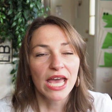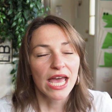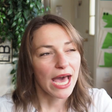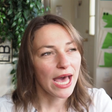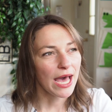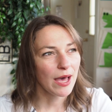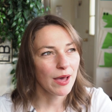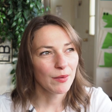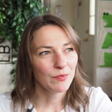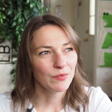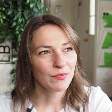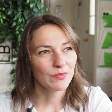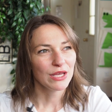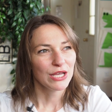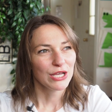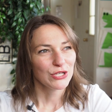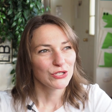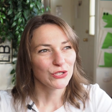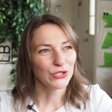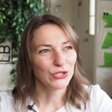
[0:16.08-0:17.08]
Um,
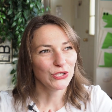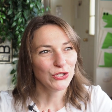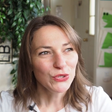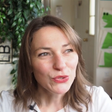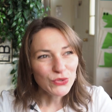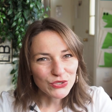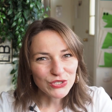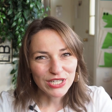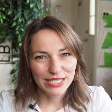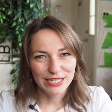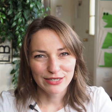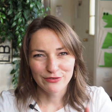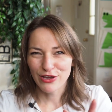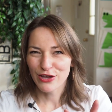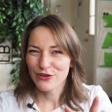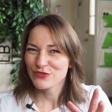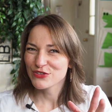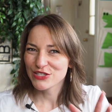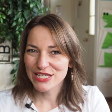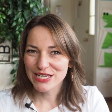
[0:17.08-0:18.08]
so usually if you
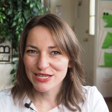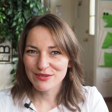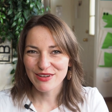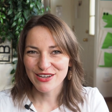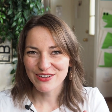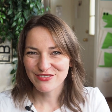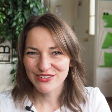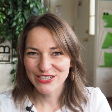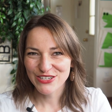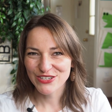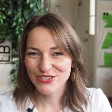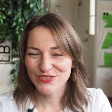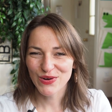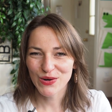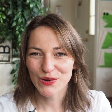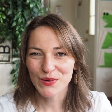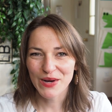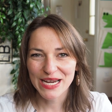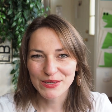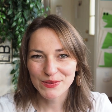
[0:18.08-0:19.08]
have seen my videos for
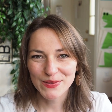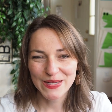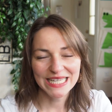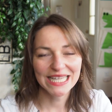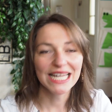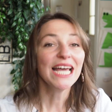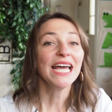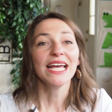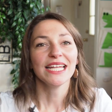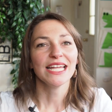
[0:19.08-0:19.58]
quite a while,